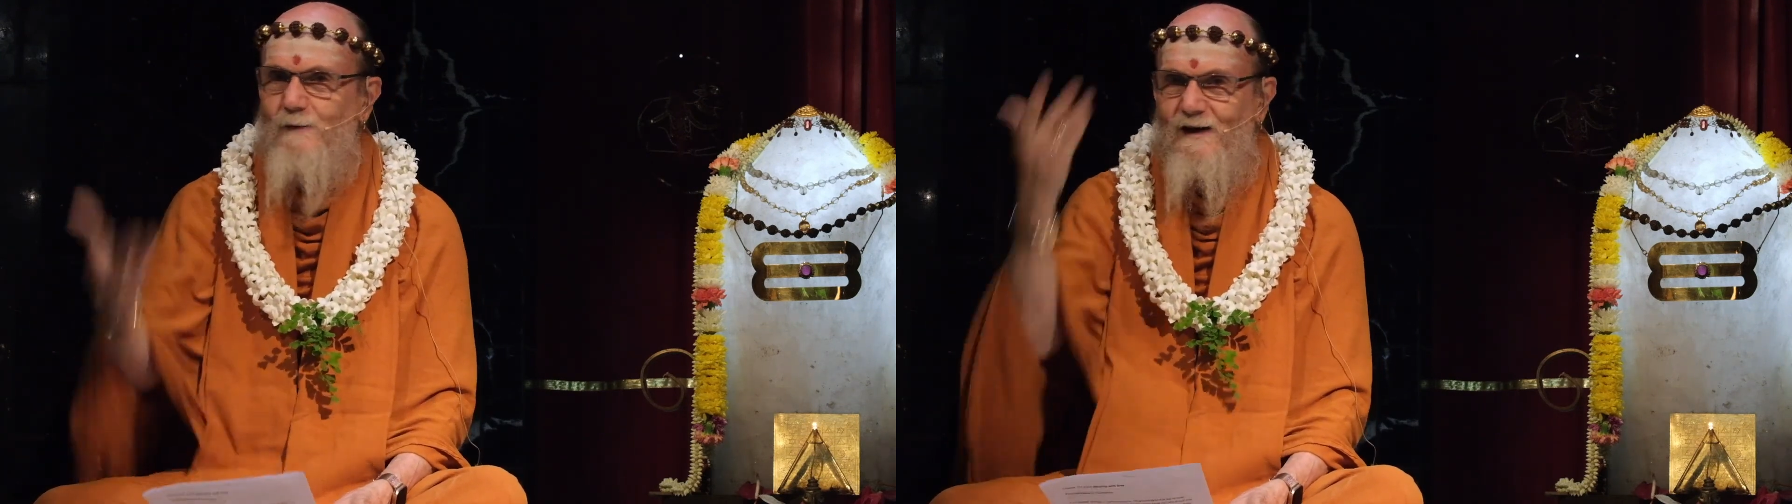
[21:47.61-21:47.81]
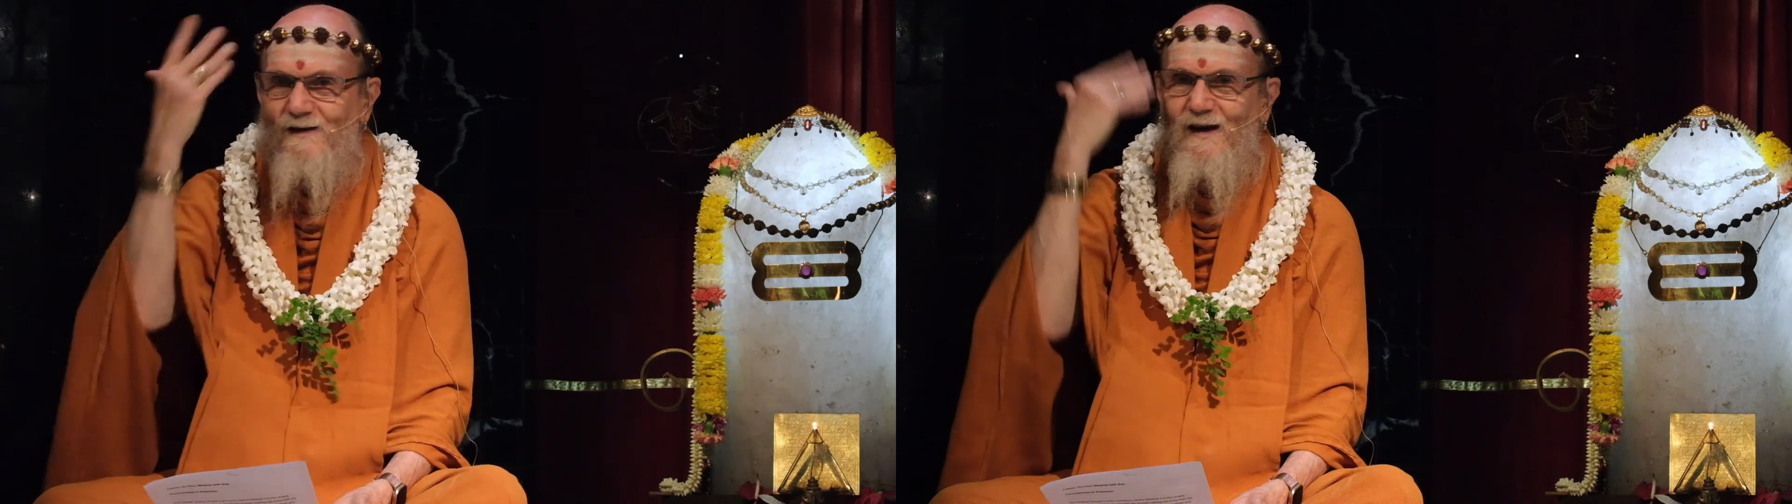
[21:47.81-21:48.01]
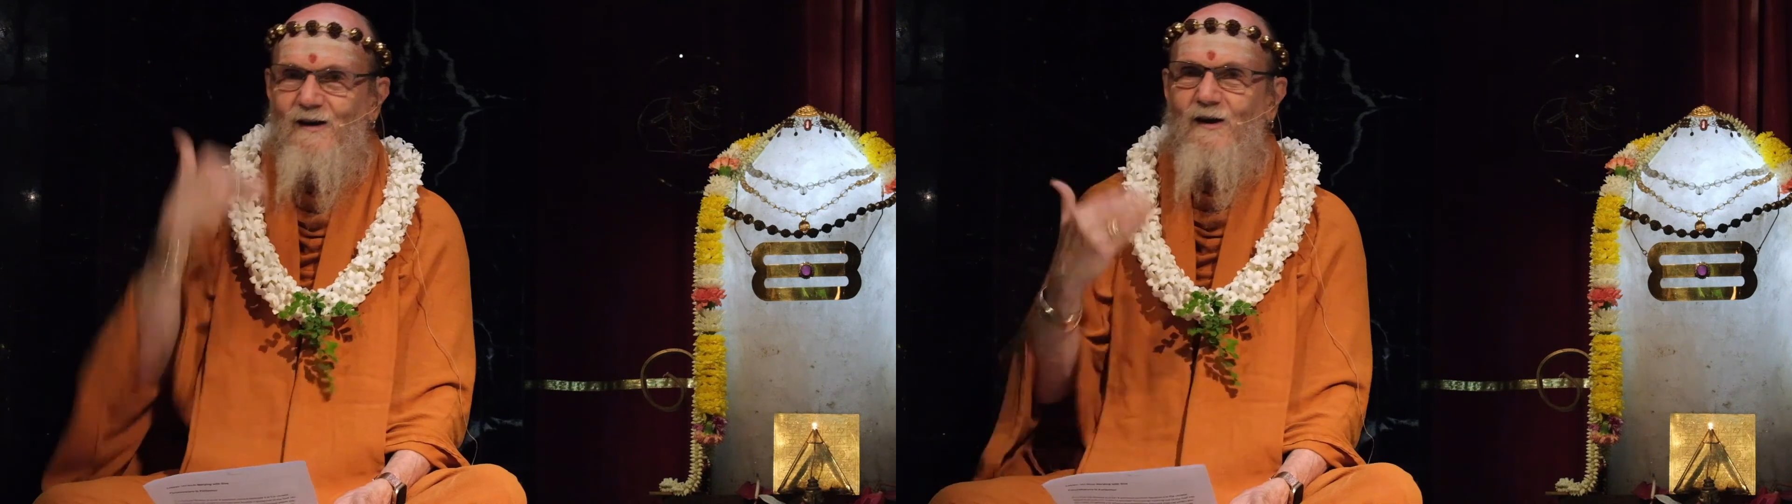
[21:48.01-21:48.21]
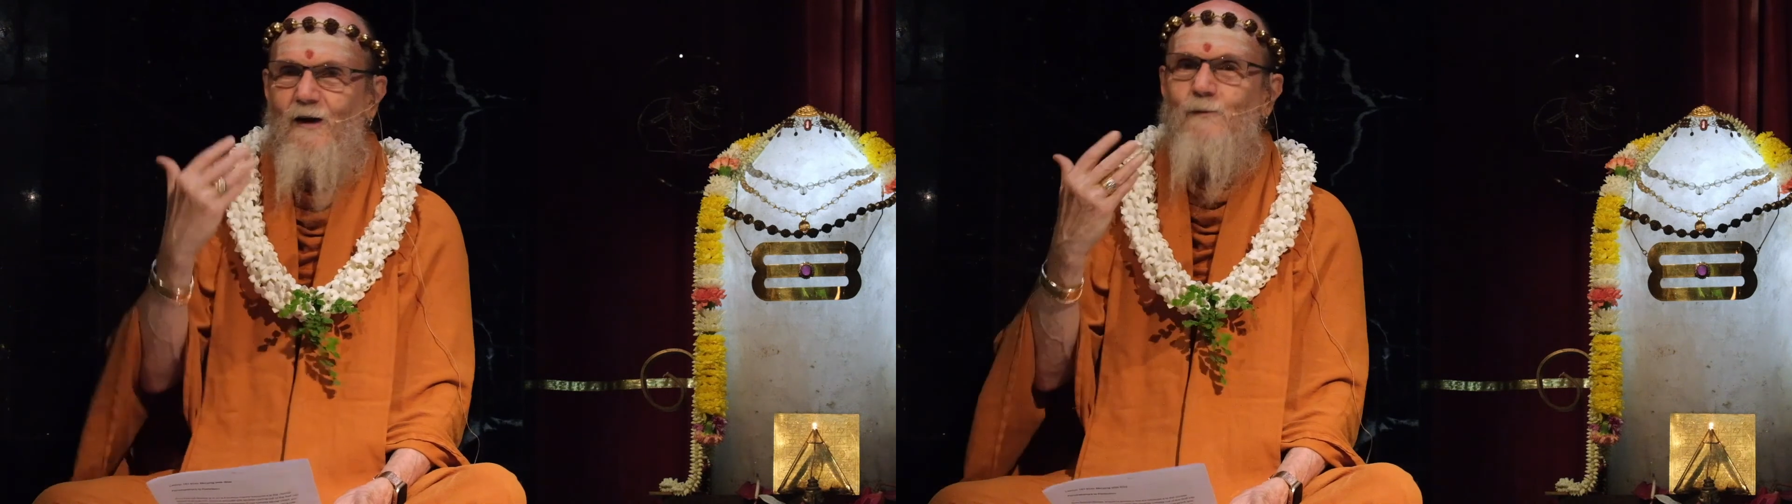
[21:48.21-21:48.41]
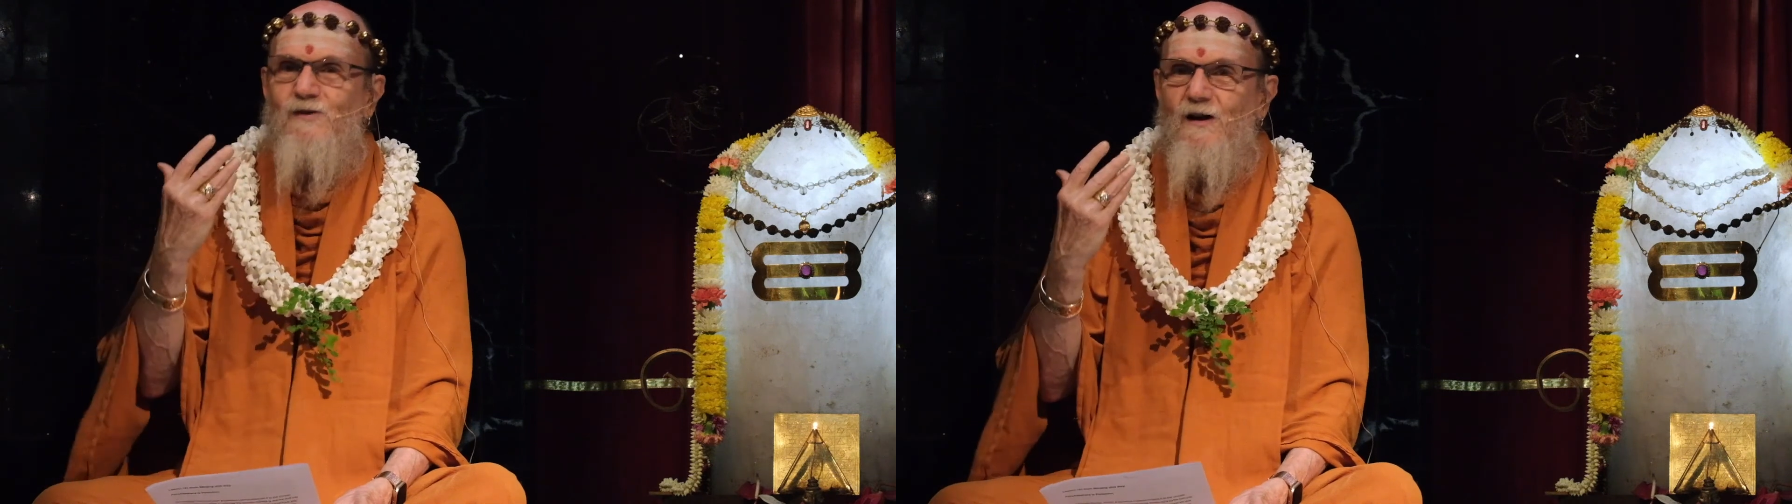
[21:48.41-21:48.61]
meditating
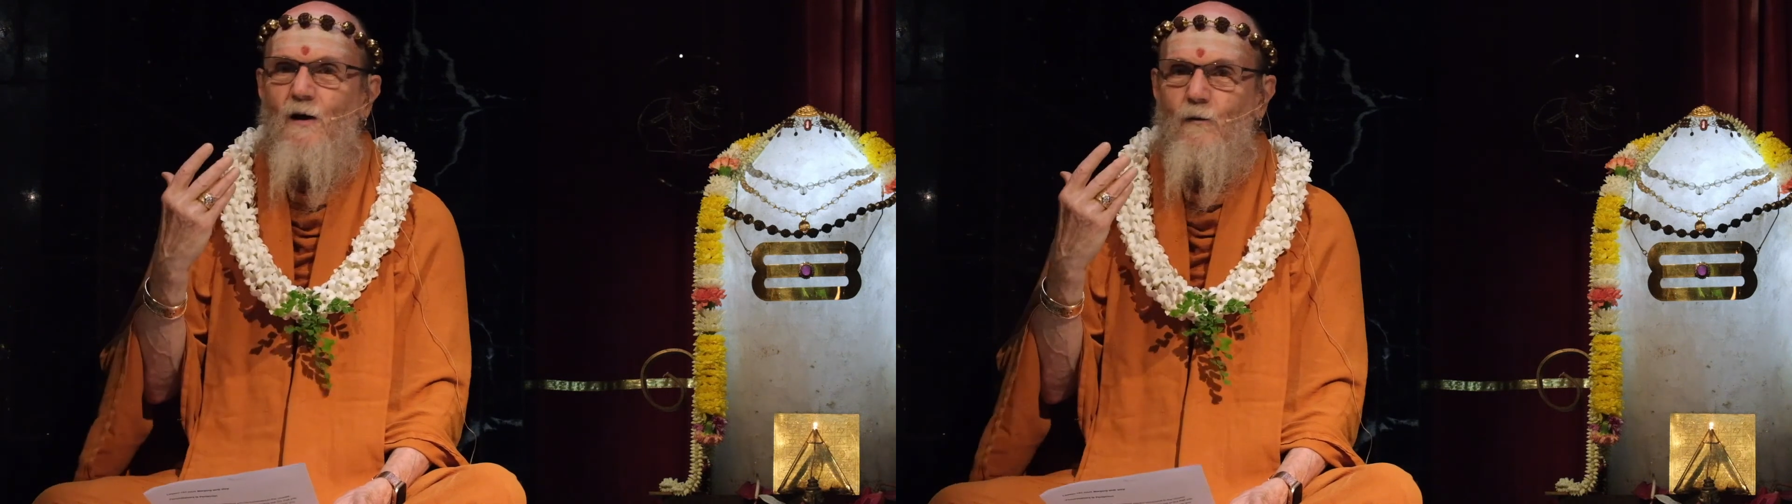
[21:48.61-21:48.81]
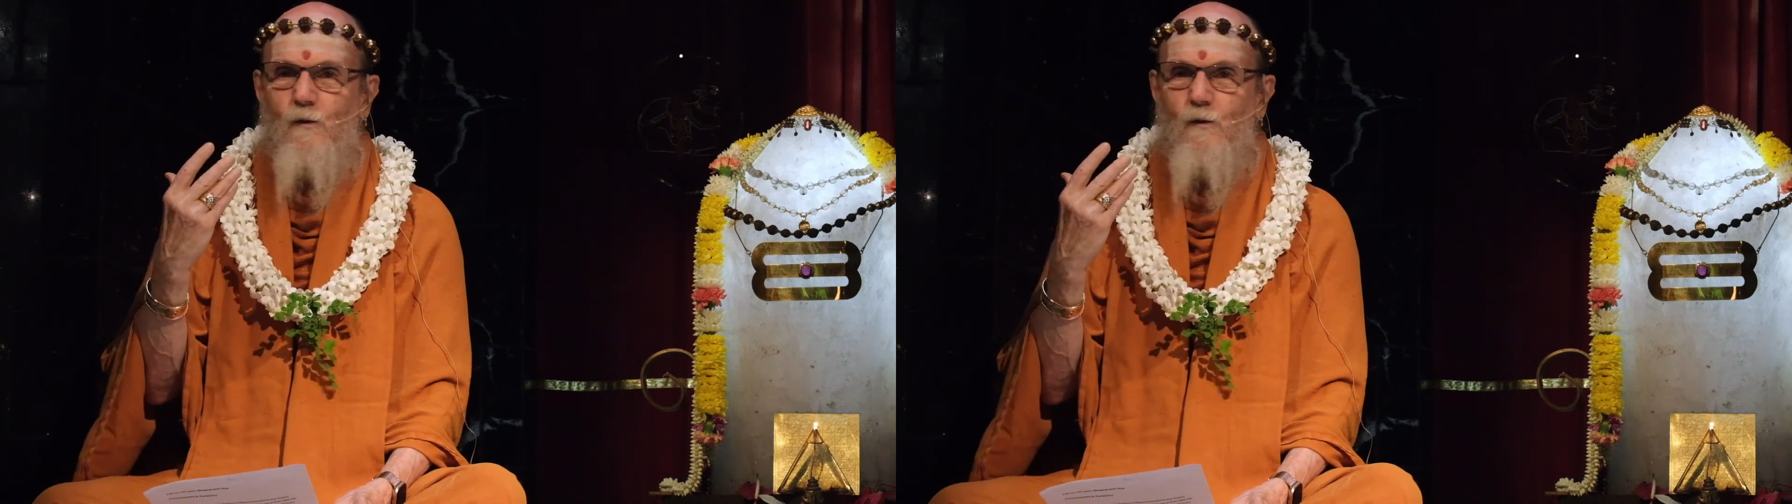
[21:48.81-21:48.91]
on himself.